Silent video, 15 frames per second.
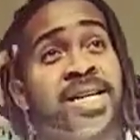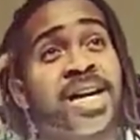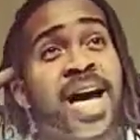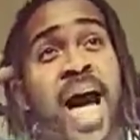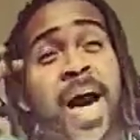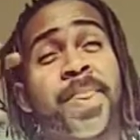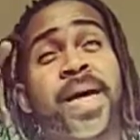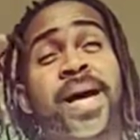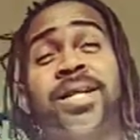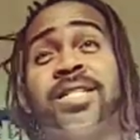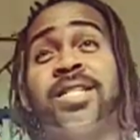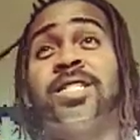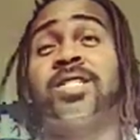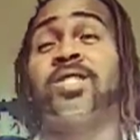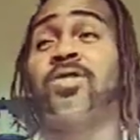I'm not gonna
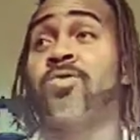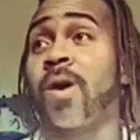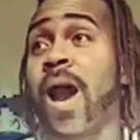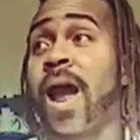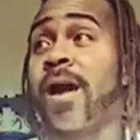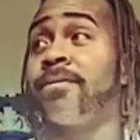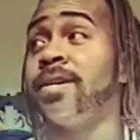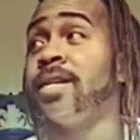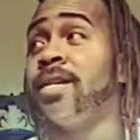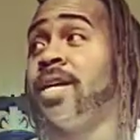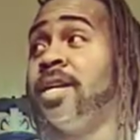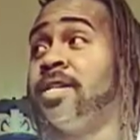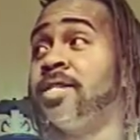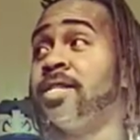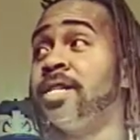describe
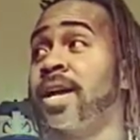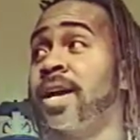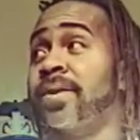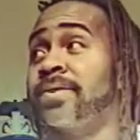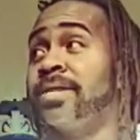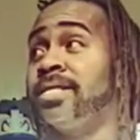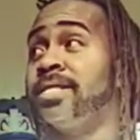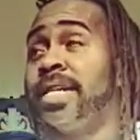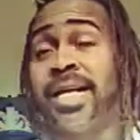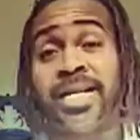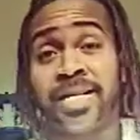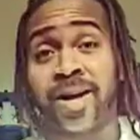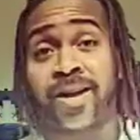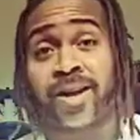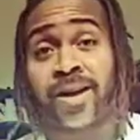each and every
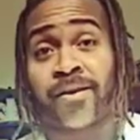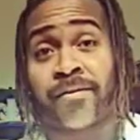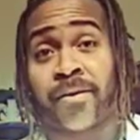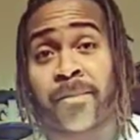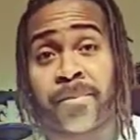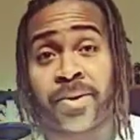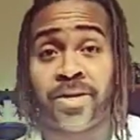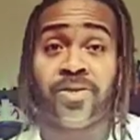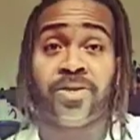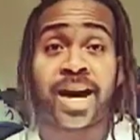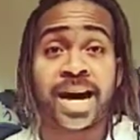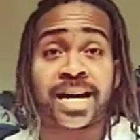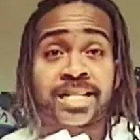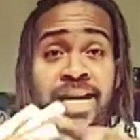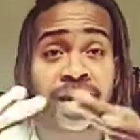detail of it, but you
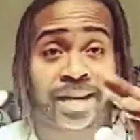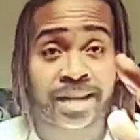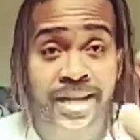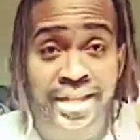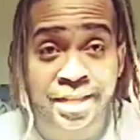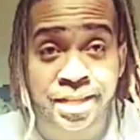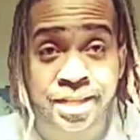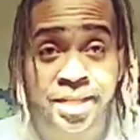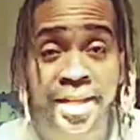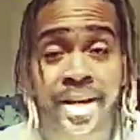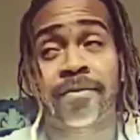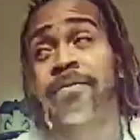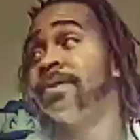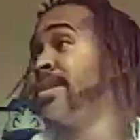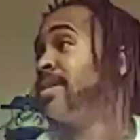guys kind of get the
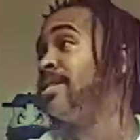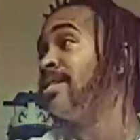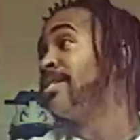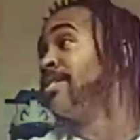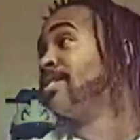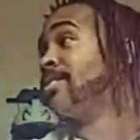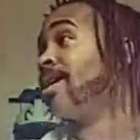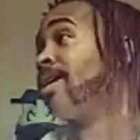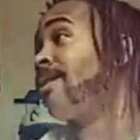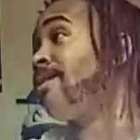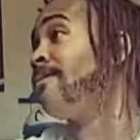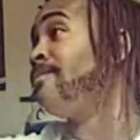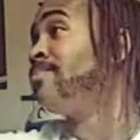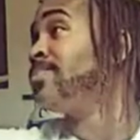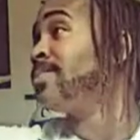gist.
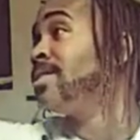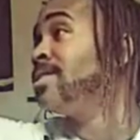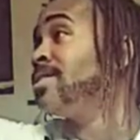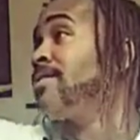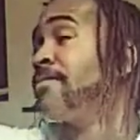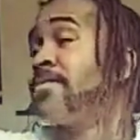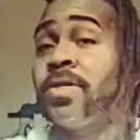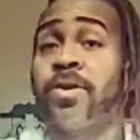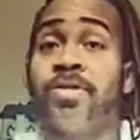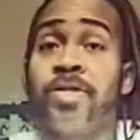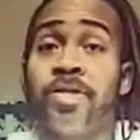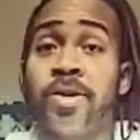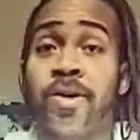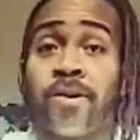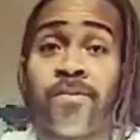So, for those
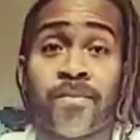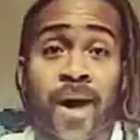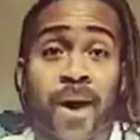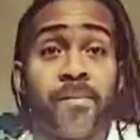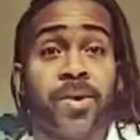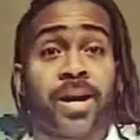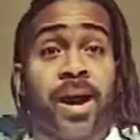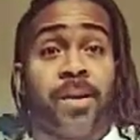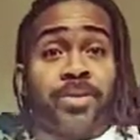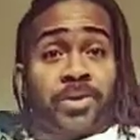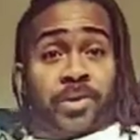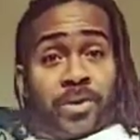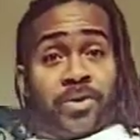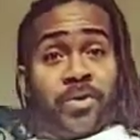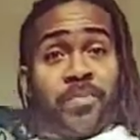I'm a
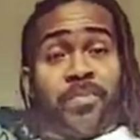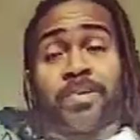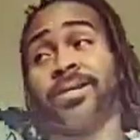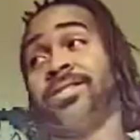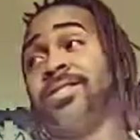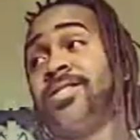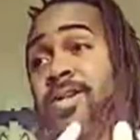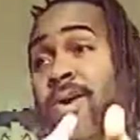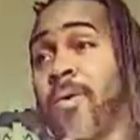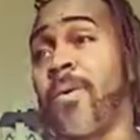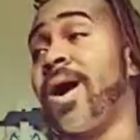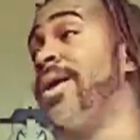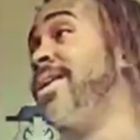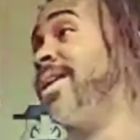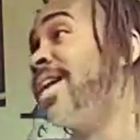stormtrooper. So
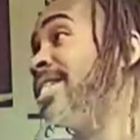why not